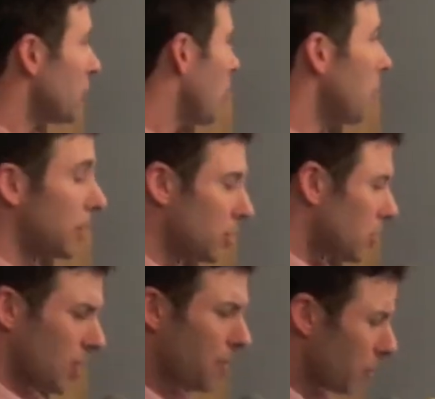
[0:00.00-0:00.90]
you know, but
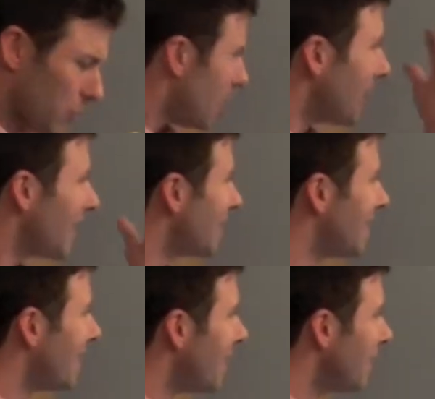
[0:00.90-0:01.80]
just some of the reading I
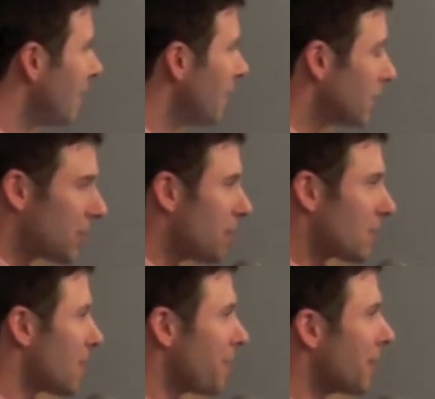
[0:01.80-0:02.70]
did, some of the
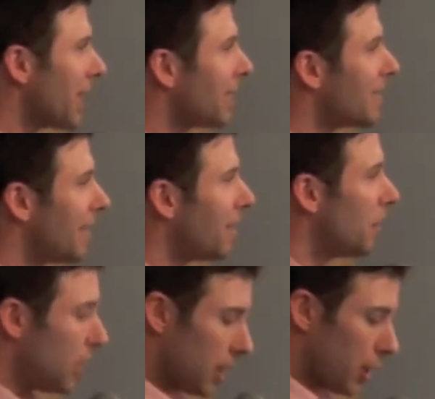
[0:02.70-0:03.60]
stuff that I did,